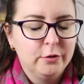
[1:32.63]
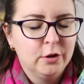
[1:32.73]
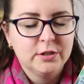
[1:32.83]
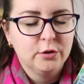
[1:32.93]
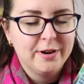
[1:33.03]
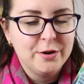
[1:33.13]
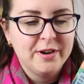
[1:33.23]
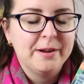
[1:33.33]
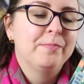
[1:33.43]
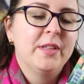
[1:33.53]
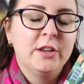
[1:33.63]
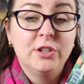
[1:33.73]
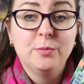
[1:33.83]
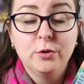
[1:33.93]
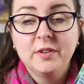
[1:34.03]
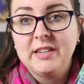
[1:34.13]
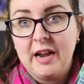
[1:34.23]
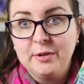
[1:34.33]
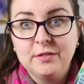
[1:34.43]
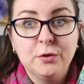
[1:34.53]
lots of greenery. And she's moving to
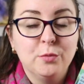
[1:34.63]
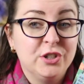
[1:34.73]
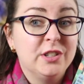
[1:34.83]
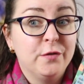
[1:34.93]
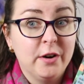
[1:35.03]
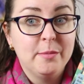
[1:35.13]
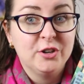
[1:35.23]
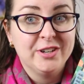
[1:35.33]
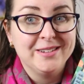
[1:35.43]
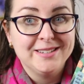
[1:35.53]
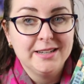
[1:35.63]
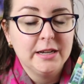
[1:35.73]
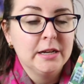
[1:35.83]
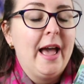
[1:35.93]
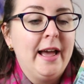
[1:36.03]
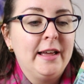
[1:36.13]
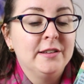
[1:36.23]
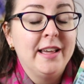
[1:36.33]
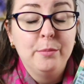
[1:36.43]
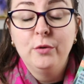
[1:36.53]
Abbotsford, which is very much inner city. And
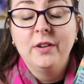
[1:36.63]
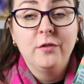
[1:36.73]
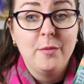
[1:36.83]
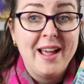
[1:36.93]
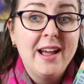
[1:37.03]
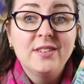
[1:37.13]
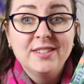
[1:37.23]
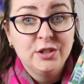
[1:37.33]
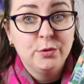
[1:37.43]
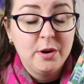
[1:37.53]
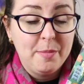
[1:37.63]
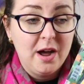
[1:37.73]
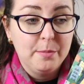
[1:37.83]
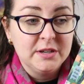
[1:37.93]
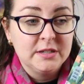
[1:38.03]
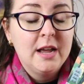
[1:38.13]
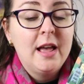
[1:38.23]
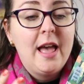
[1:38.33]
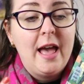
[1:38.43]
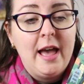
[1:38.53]
they're moving from a house into an apartment.
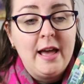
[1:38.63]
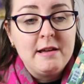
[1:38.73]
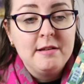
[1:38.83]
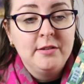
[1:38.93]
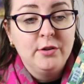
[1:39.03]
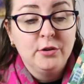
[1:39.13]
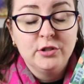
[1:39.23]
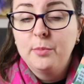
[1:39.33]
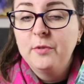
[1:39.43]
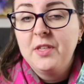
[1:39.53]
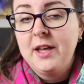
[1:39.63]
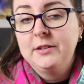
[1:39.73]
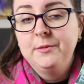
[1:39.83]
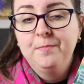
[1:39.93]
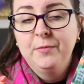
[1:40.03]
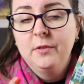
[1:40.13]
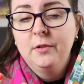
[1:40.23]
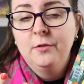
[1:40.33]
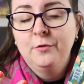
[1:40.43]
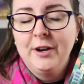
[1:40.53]
And on top of that,
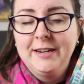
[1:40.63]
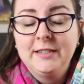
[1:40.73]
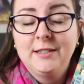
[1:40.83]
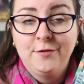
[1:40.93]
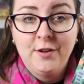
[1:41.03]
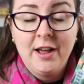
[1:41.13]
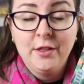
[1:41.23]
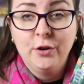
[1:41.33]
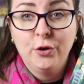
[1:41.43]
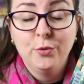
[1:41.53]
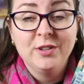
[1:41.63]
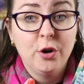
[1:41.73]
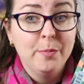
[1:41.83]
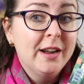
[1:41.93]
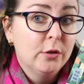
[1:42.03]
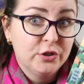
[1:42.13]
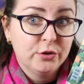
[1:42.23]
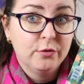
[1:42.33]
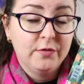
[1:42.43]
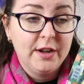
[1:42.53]
Freya's father, who is her
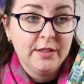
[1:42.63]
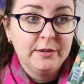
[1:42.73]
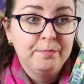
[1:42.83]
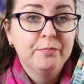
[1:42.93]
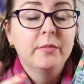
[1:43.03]
biological father,